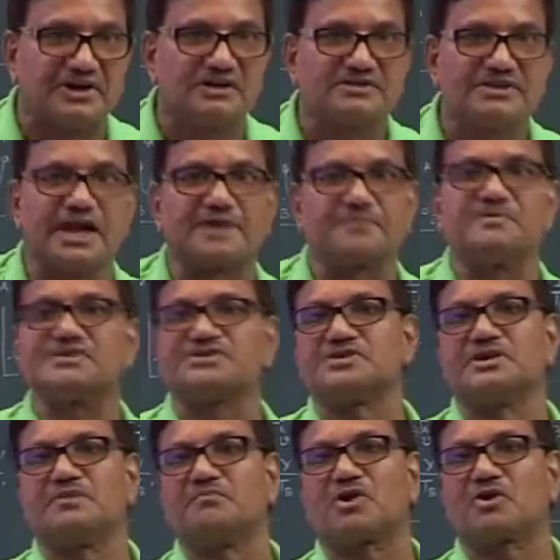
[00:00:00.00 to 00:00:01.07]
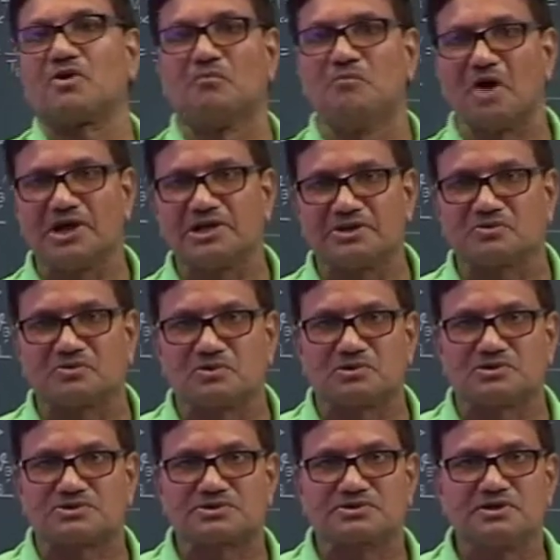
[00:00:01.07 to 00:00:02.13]
That means number of
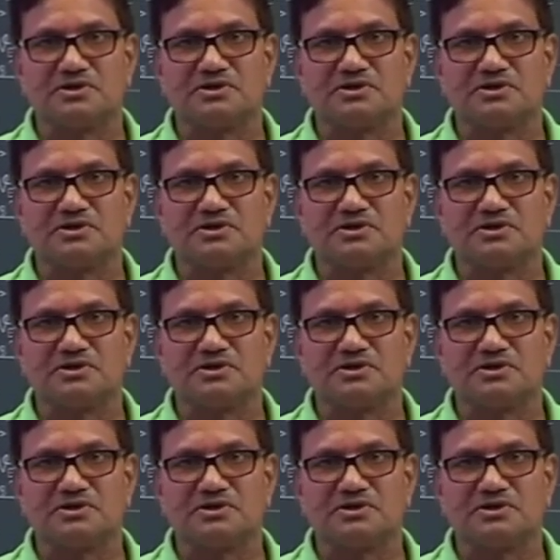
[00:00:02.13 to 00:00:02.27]
molecules.